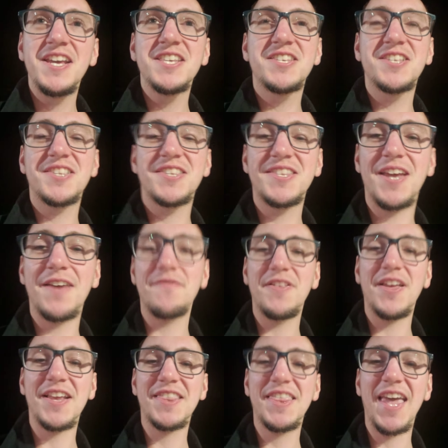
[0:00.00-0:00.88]
Just
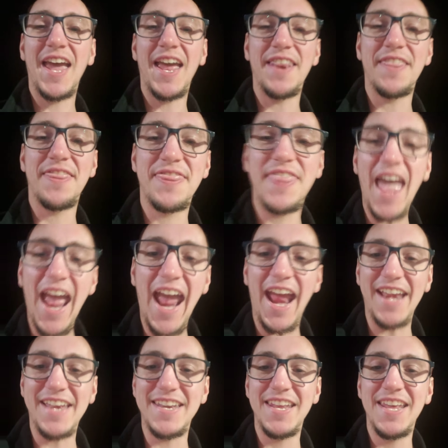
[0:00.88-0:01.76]
stuff like that.
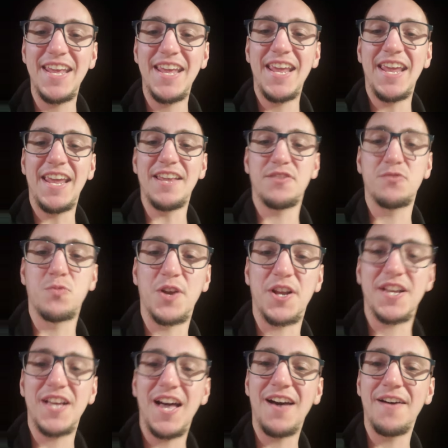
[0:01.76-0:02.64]
That is
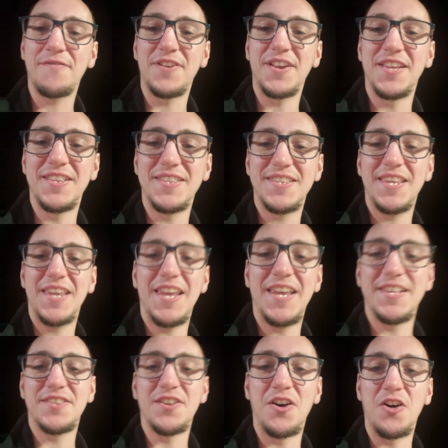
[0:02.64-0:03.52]
what confidence
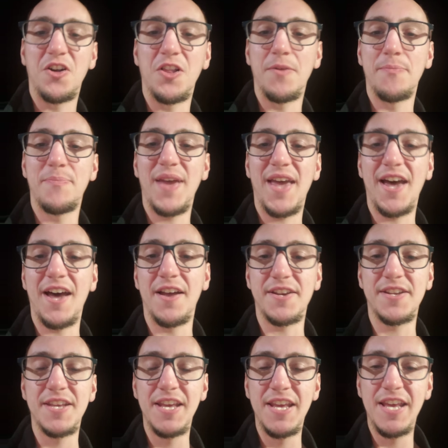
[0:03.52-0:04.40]
is all
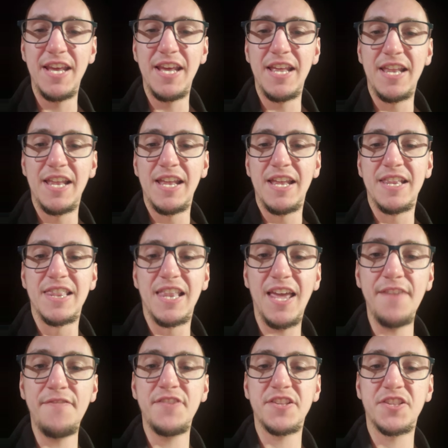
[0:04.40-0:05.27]
about.
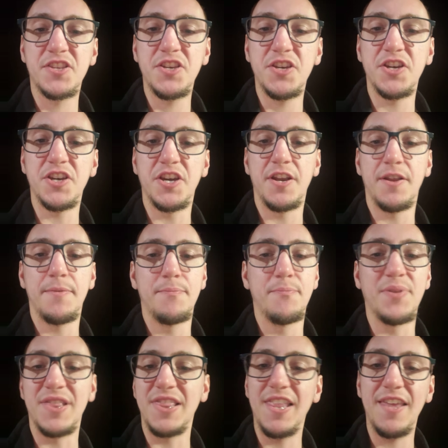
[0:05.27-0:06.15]
Life is good,
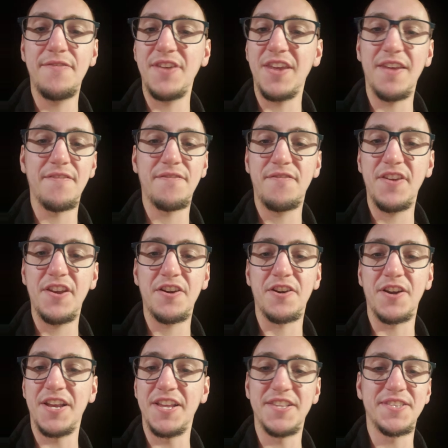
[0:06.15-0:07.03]
but living in
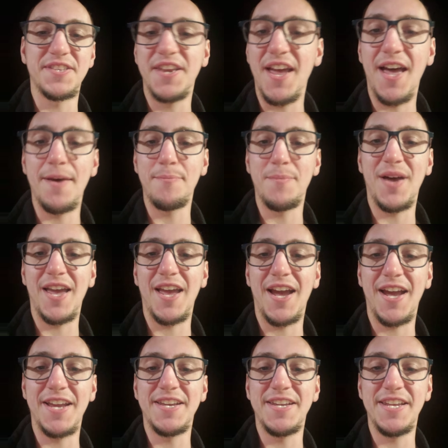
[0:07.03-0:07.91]
fear is not my
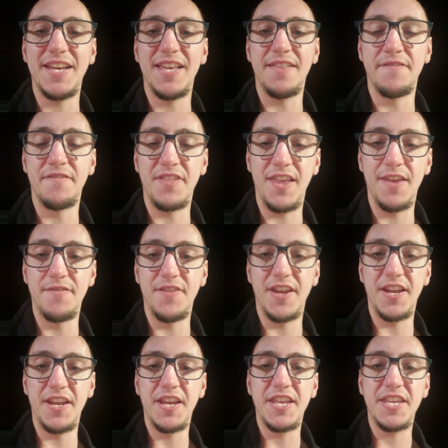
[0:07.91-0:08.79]
idea of
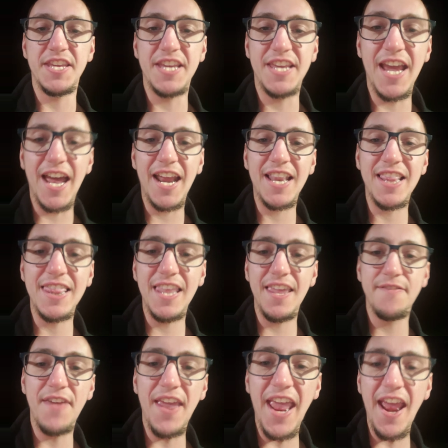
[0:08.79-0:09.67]
living. You gotta
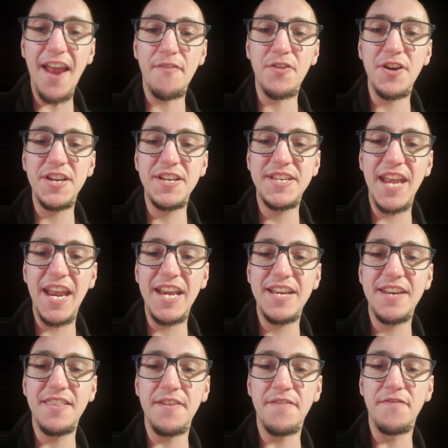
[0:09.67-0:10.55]
live every
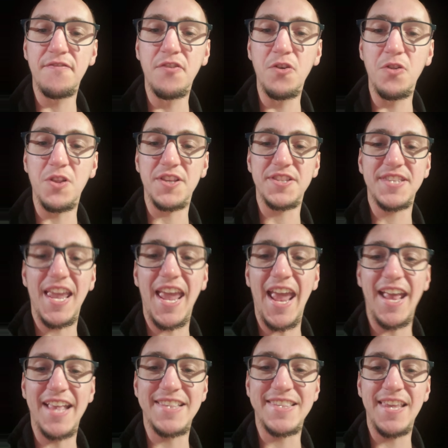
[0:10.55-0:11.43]
day to the fullest
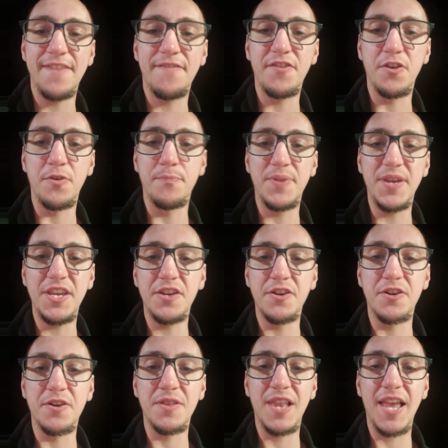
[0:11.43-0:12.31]
as if it'll be
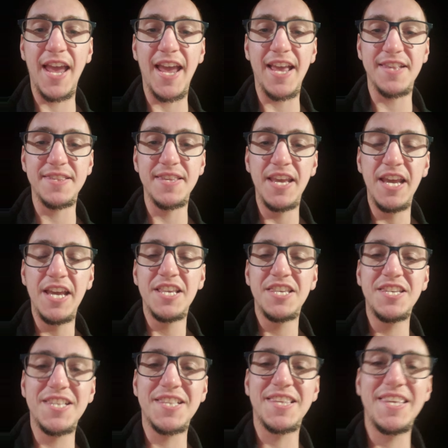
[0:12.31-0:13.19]
your last.
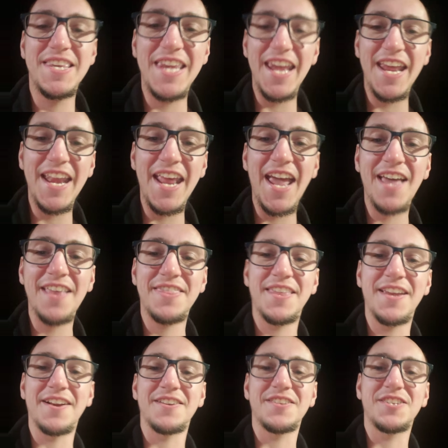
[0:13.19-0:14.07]
Just get out
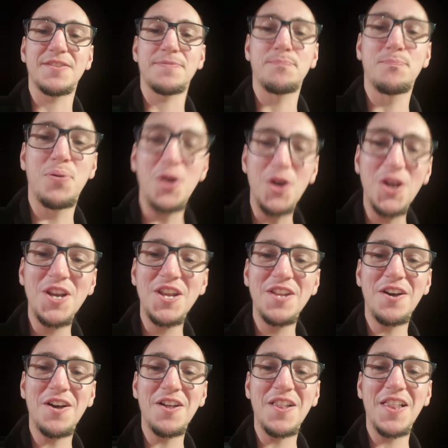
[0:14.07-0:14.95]
there, just put
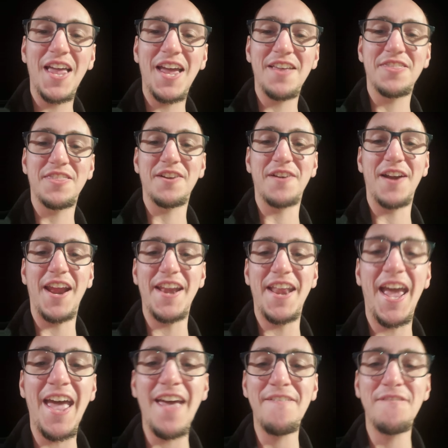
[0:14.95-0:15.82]
it all out there
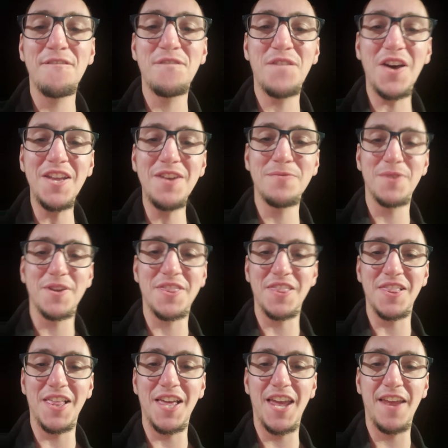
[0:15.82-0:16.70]
and have fun
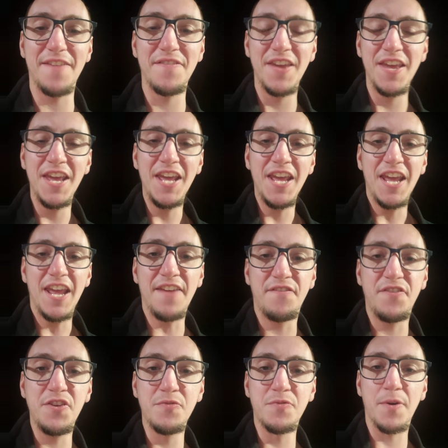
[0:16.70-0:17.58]
with life.
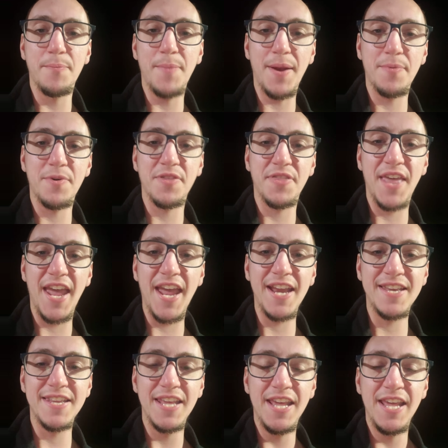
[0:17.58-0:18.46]
If you remember
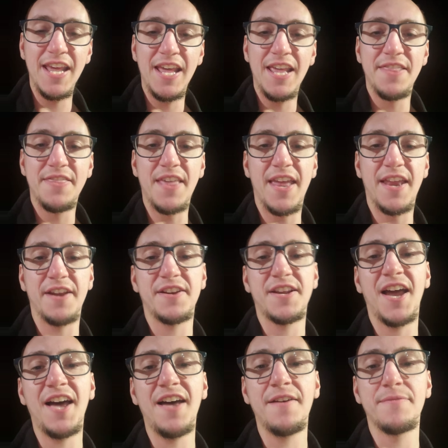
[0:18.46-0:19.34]
that, then
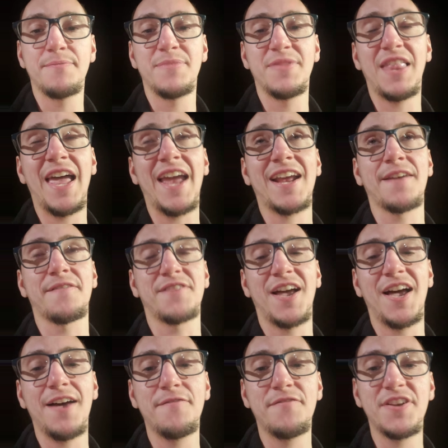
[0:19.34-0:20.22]
lack of
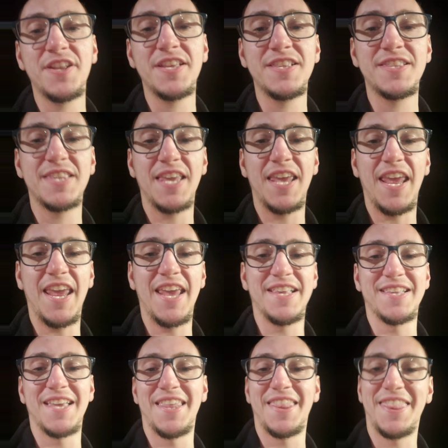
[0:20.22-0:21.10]
confidence
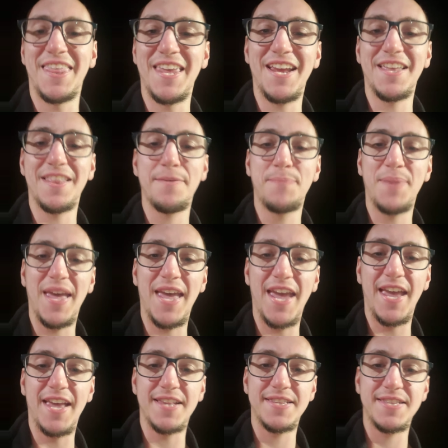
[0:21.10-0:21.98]
is a thing of the
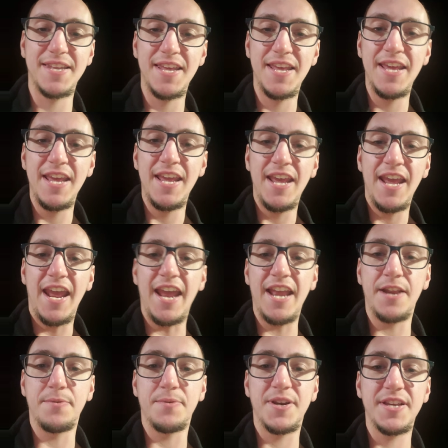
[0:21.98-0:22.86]
past.
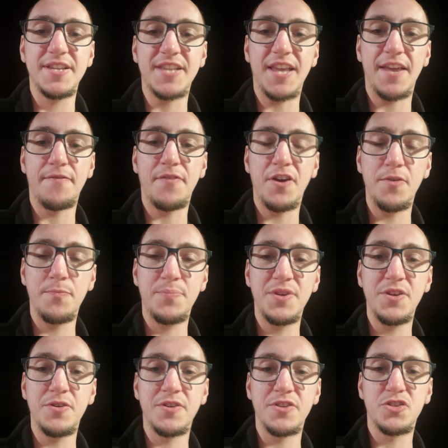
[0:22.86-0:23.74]
Anyways, I hope
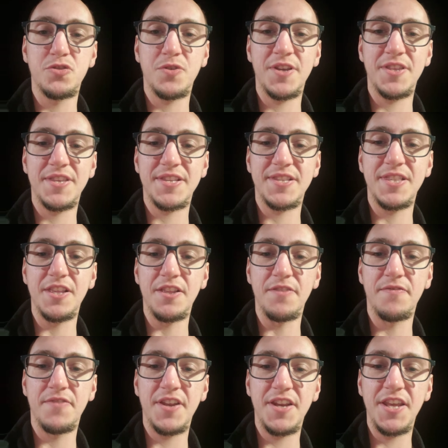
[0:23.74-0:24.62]
you enjoyed this
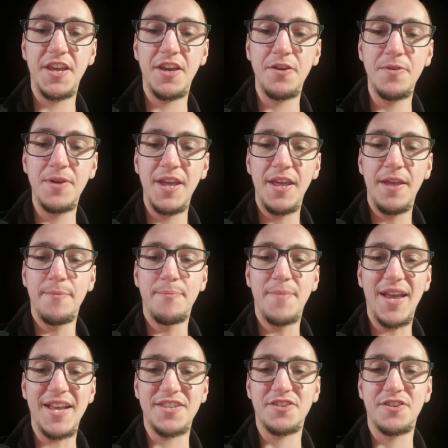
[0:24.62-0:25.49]
little video.
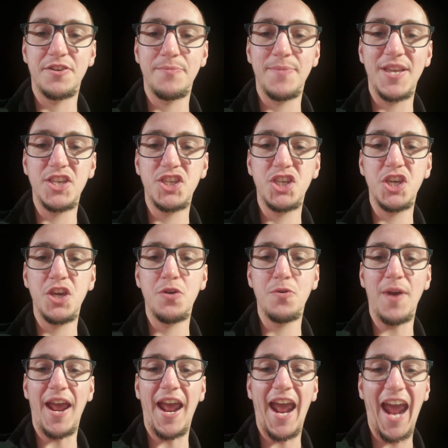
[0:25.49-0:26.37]
Master
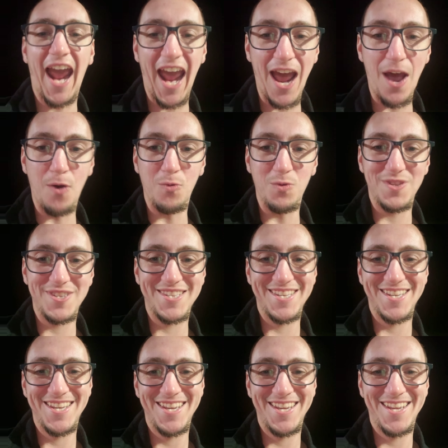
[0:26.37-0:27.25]
Dimentio out.